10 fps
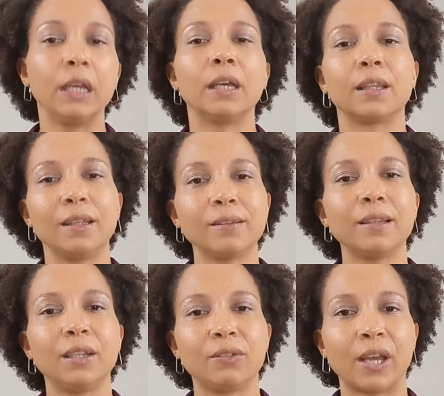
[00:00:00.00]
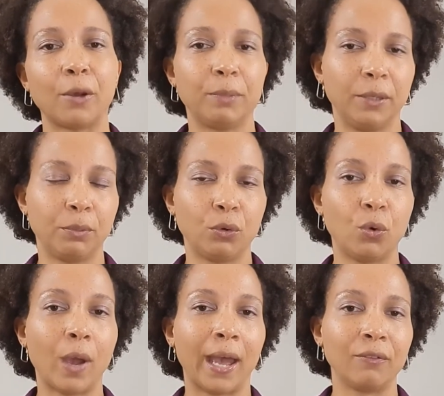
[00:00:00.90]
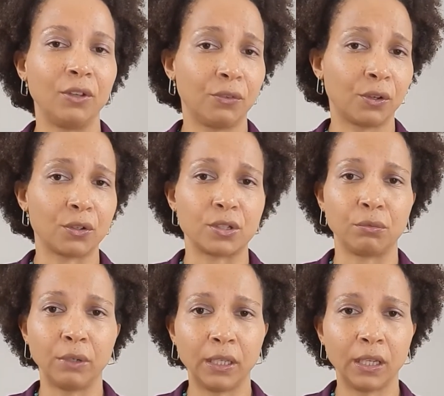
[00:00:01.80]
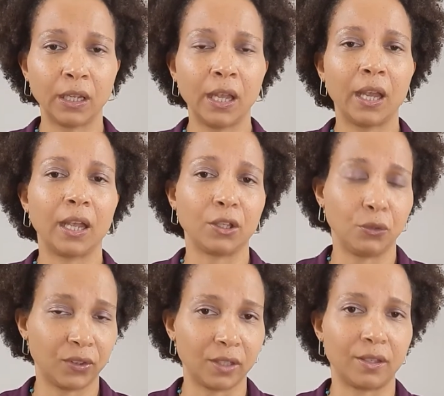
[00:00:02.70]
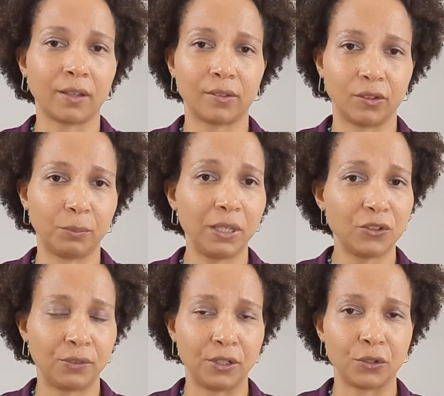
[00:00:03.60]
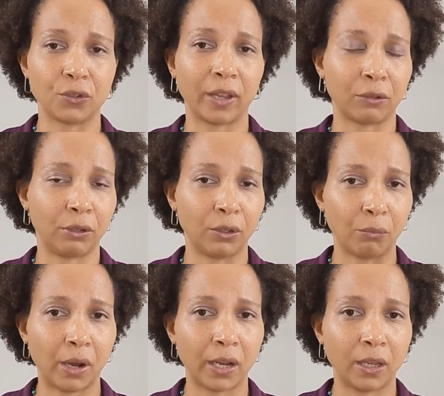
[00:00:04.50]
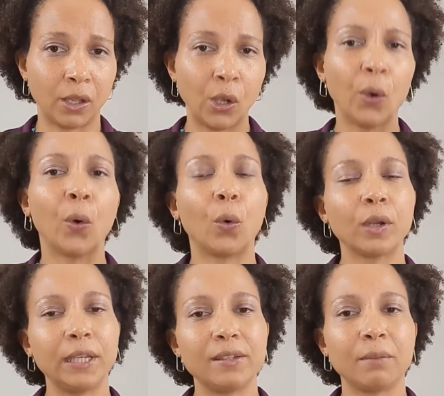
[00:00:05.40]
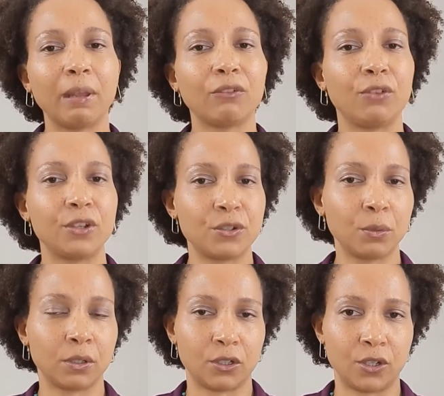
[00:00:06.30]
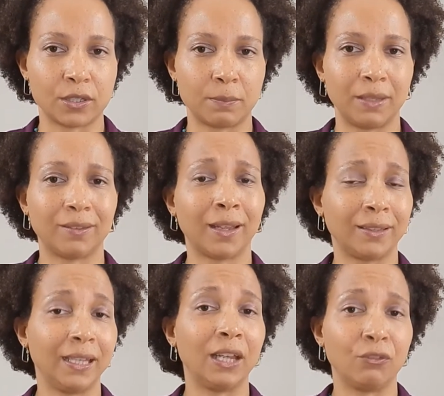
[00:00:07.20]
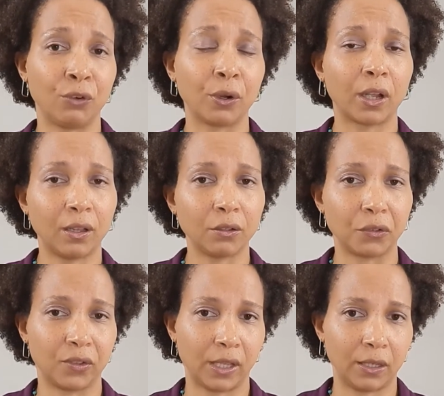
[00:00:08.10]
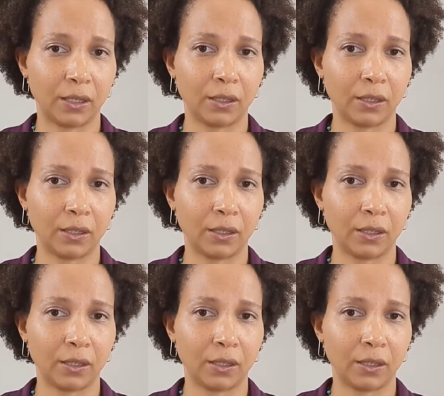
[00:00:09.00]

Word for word: This leaves out people who have difficulty reading and use the text-to-speech features like Read and Write, or need to make visual adjustments like the invert colors setting.